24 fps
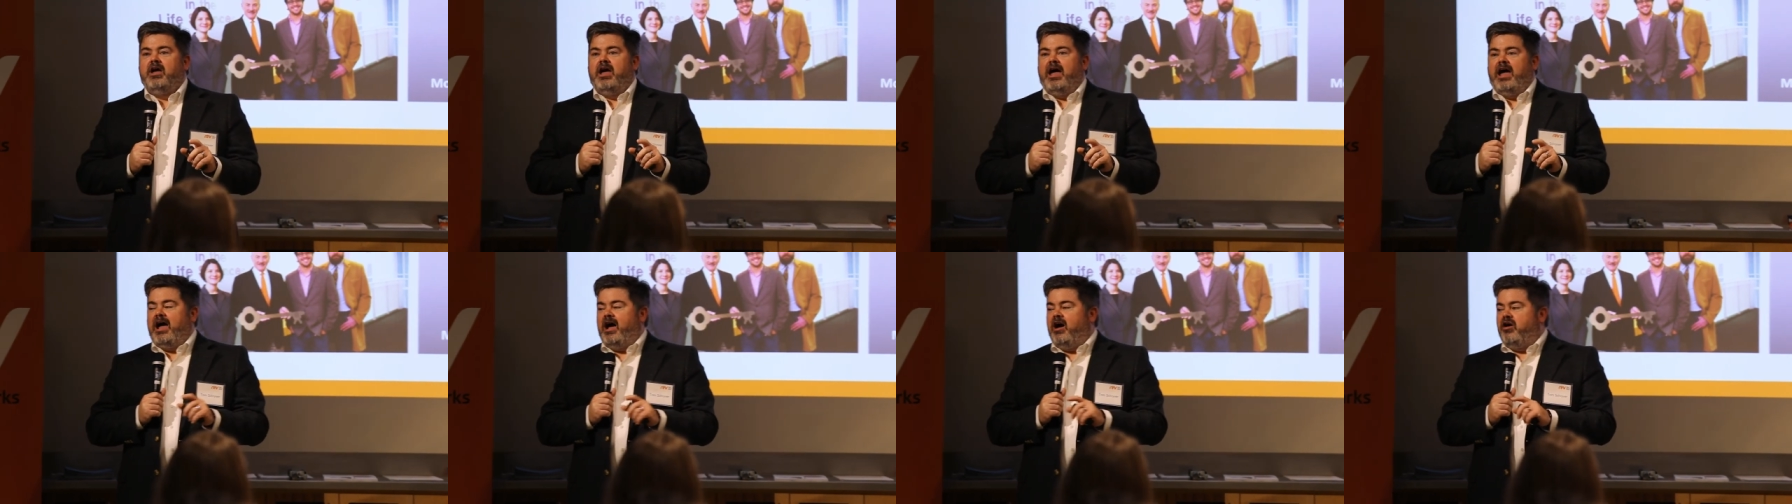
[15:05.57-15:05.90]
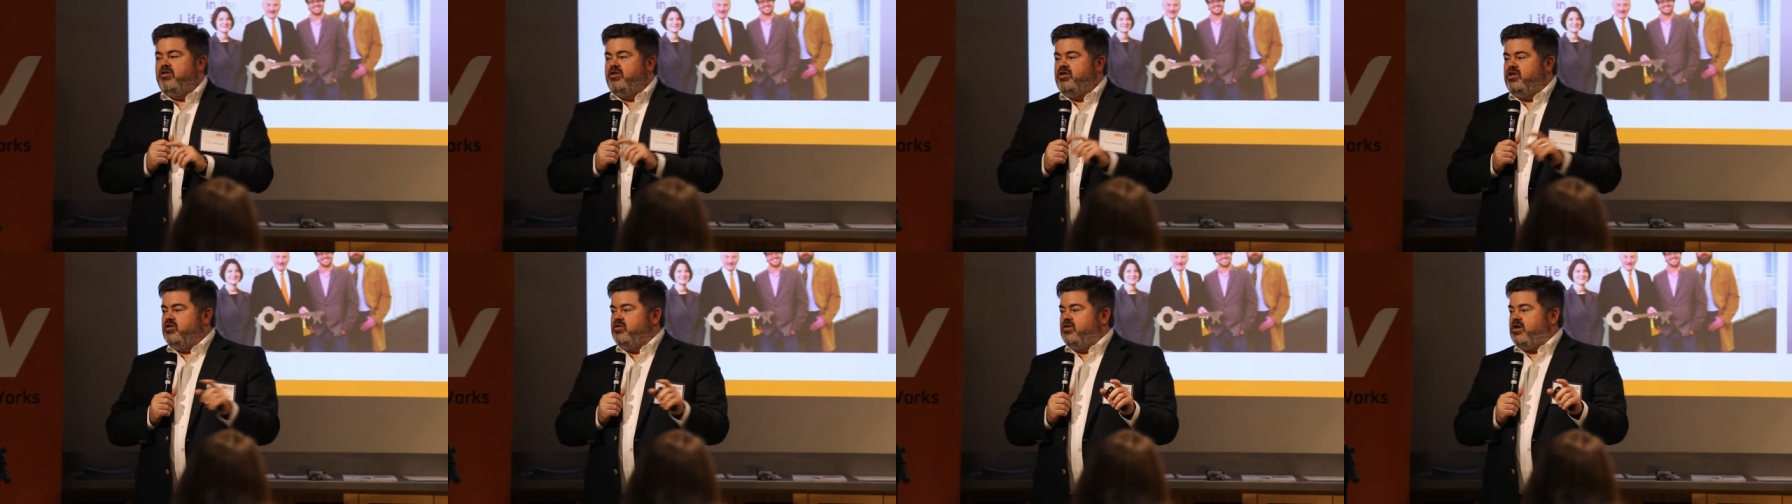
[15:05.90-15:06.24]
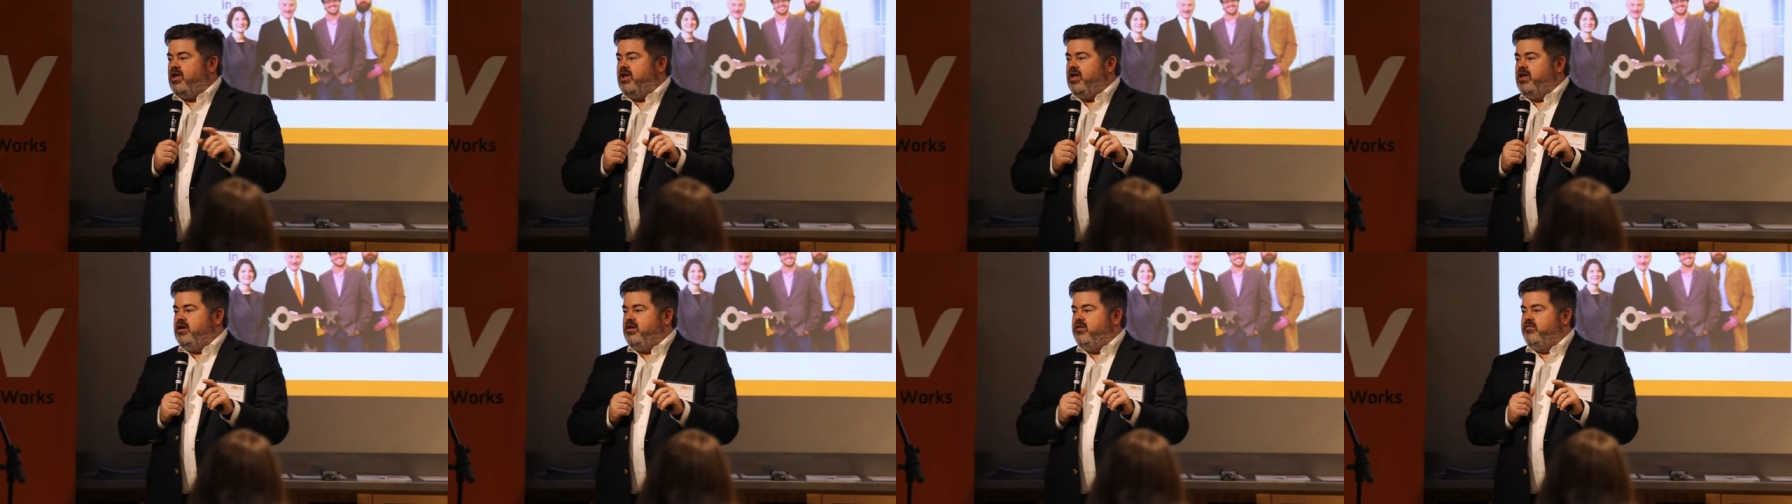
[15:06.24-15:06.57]
How do you
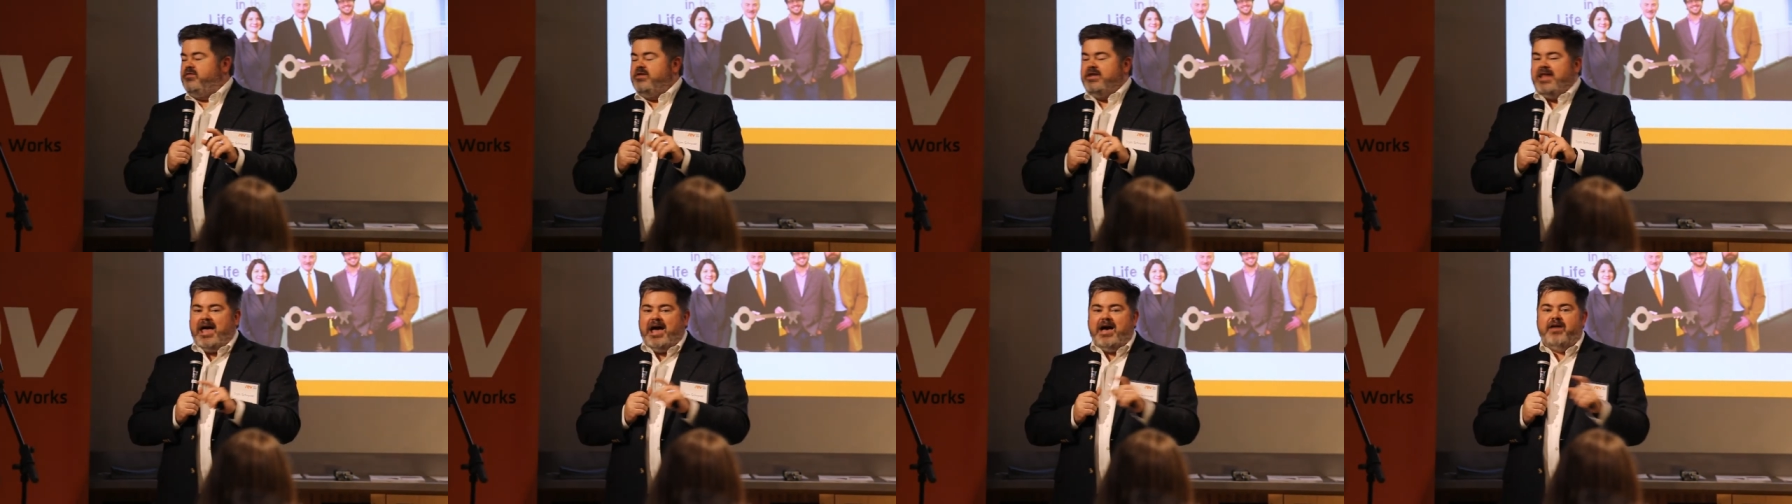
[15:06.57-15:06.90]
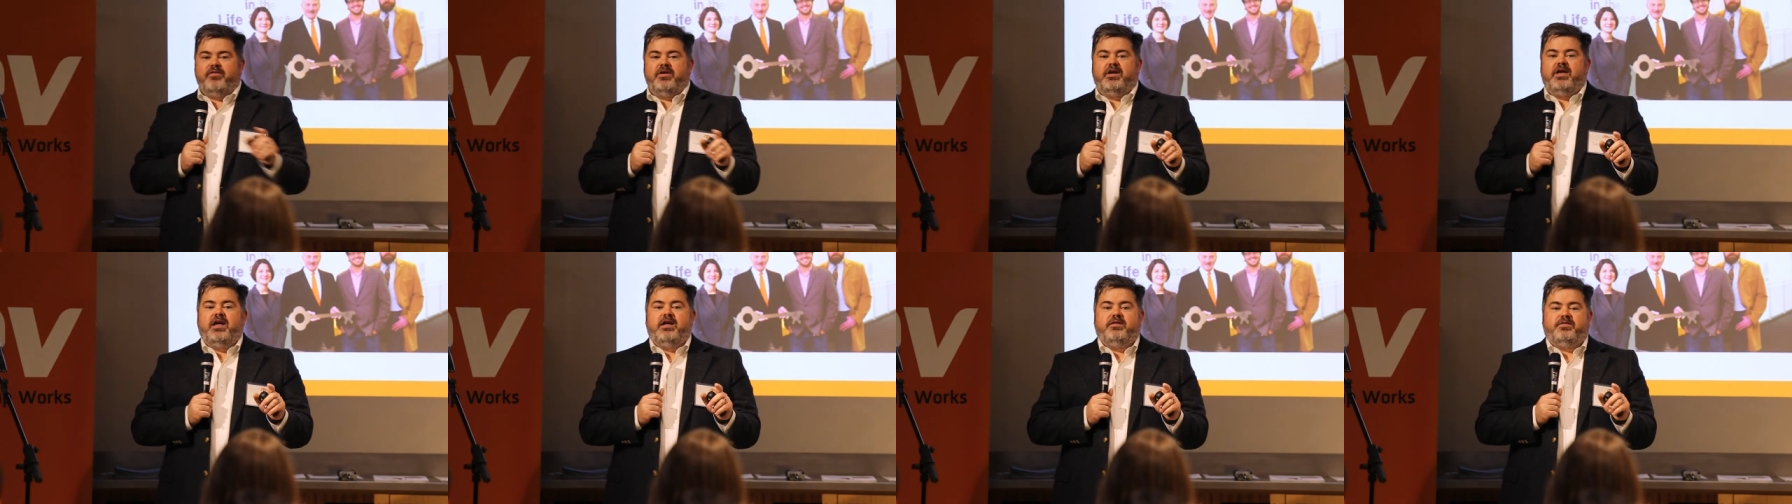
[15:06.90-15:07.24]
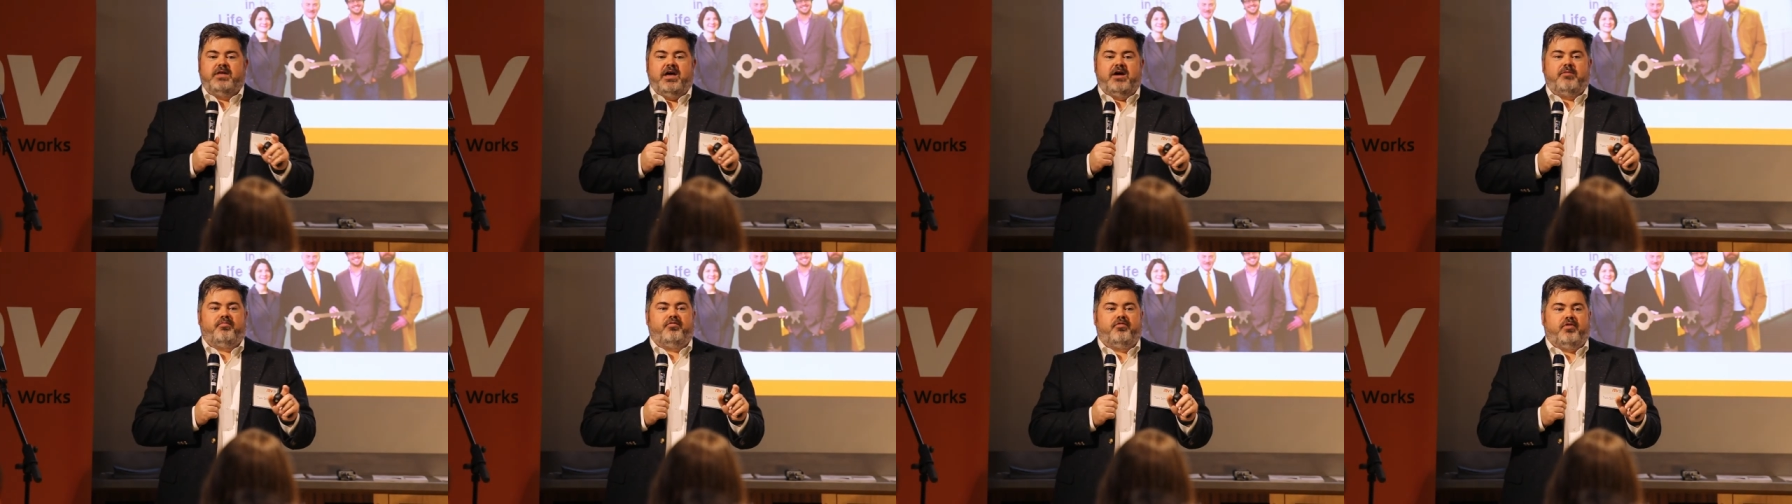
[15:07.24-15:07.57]
kind of navigate
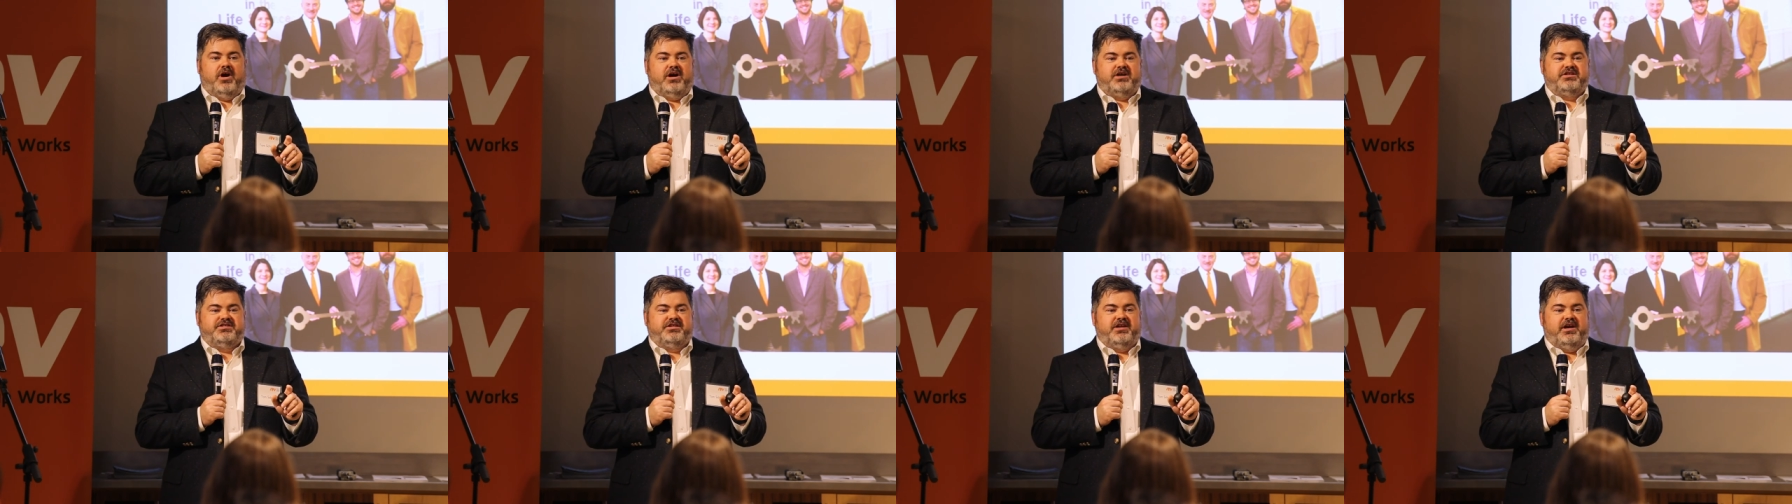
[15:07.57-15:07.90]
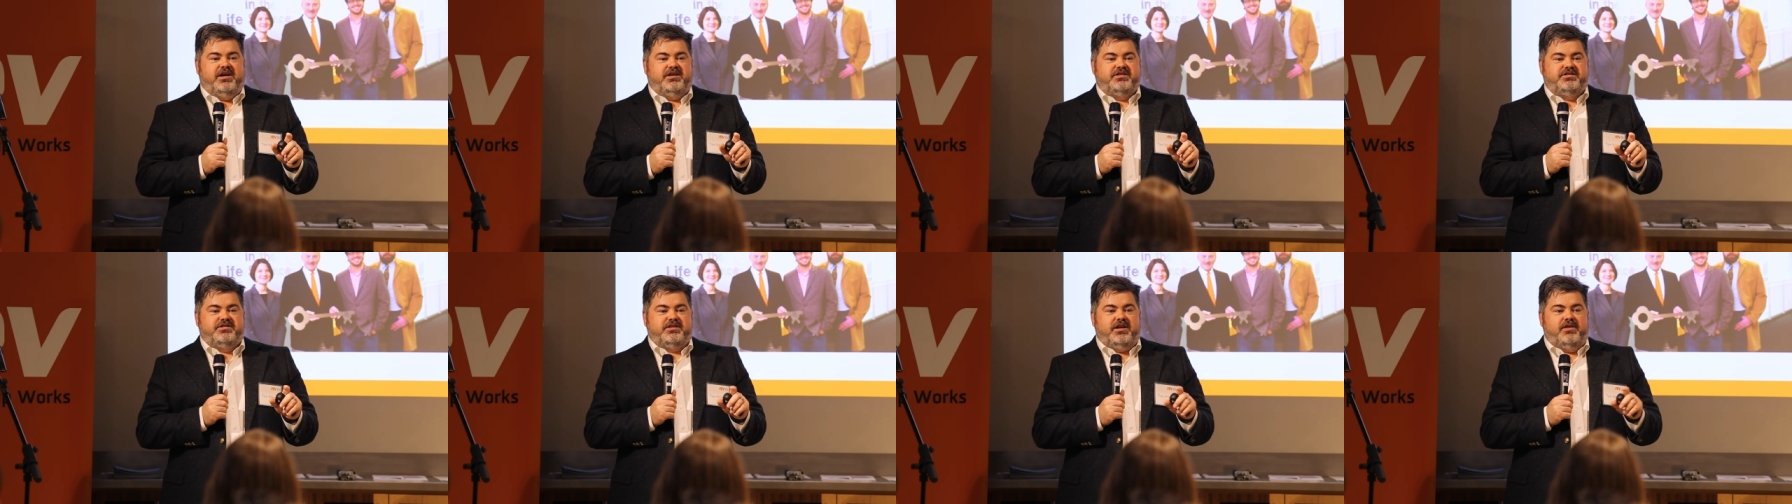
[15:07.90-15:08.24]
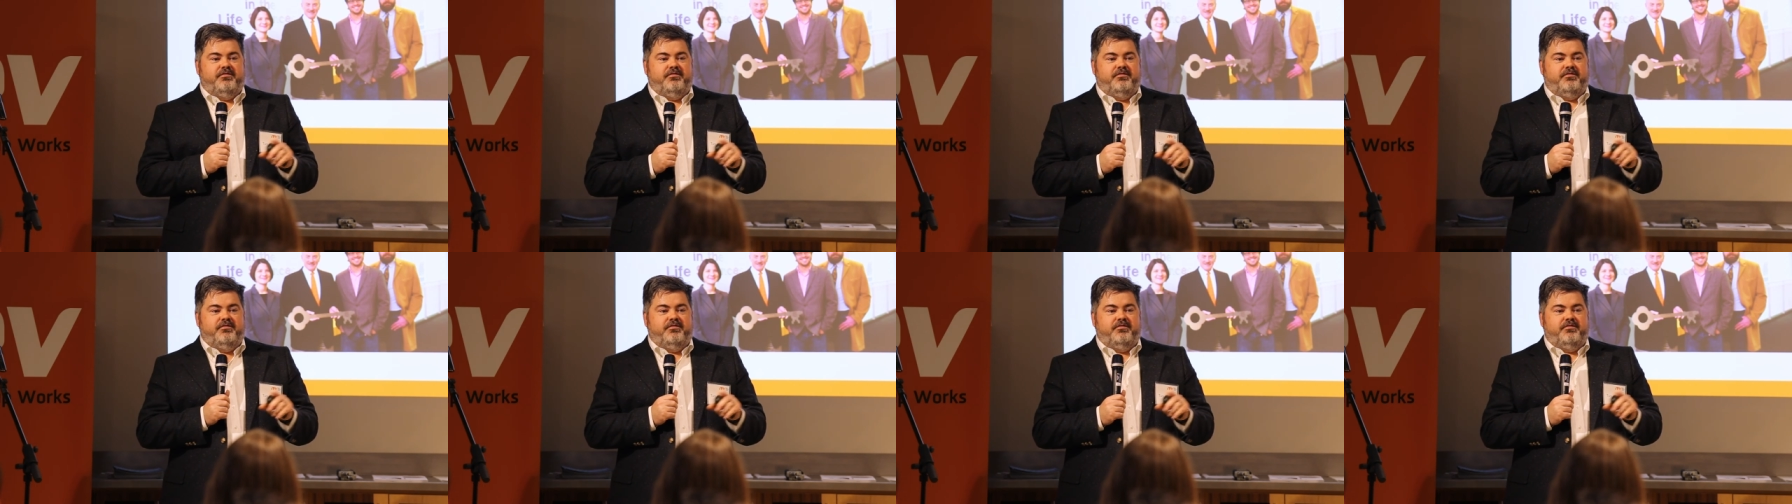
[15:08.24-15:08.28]
that process?